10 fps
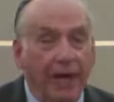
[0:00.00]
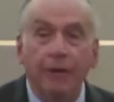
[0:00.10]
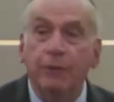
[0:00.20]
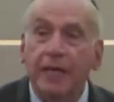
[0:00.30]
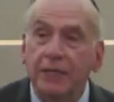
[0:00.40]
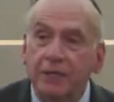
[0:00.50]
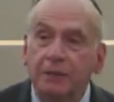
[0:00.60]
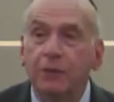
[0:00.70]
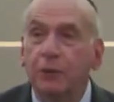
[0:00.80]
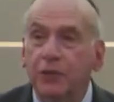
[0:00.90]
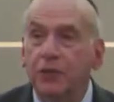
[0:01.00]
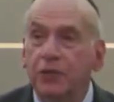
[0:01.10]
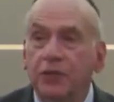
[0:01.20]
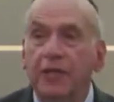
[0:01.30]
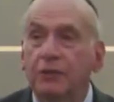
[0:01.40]
I would ask them a
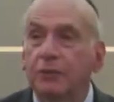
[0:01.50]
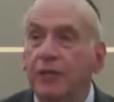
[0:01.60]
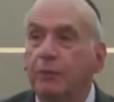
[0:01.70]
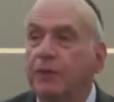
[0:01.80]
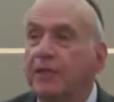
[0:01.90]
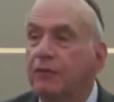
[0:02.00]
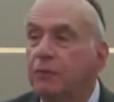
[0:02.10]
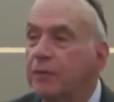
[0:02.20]
question that I knew they would never